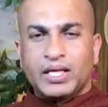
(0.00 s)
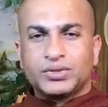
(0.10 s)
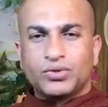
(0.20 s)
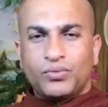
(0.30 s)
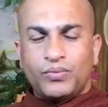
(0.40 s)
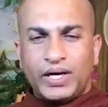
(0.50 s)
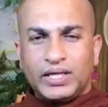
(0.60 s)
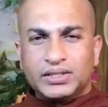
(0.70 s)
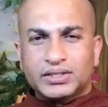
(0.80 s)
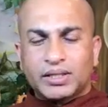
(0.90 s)
So
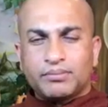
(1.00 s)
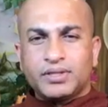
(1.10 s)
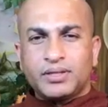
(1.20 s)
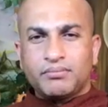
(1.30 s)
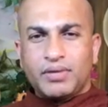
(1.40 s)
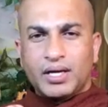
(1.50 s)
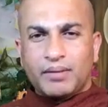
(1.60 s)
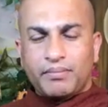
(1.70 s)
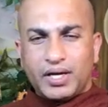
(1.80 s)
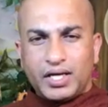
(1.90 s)
once something
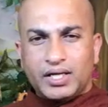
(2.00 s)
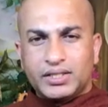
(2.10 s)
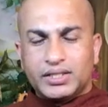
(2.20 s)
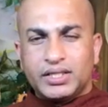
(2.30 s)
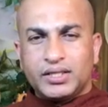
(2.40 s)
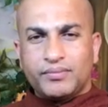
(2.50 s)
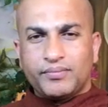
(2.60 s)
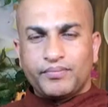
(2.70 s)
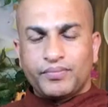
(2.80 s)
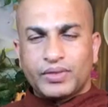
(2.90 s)
become energy,
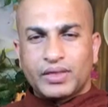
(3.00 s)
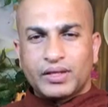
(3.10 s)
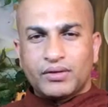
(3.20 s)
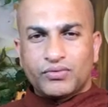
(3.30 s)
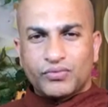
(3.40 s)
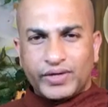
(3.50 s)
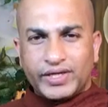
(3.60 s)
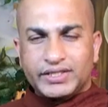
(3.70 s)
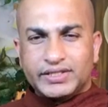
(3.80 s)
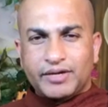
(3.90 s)

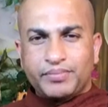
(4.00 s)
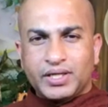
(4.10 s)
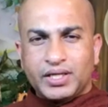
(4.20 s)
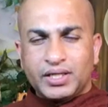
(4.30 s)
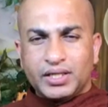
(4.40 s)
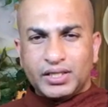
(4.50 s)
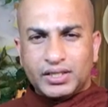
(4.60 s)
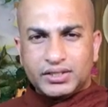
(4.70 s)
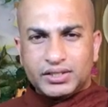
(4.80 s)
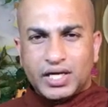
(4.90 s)
what is happening? It
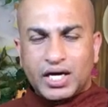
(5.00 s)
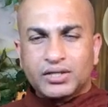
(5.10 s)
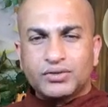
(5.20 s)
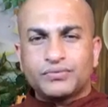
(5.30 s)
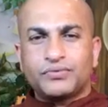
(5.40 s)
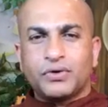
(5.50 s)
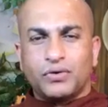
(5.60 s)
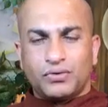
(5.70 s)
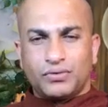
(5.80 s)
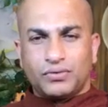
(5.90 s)
is start to flow.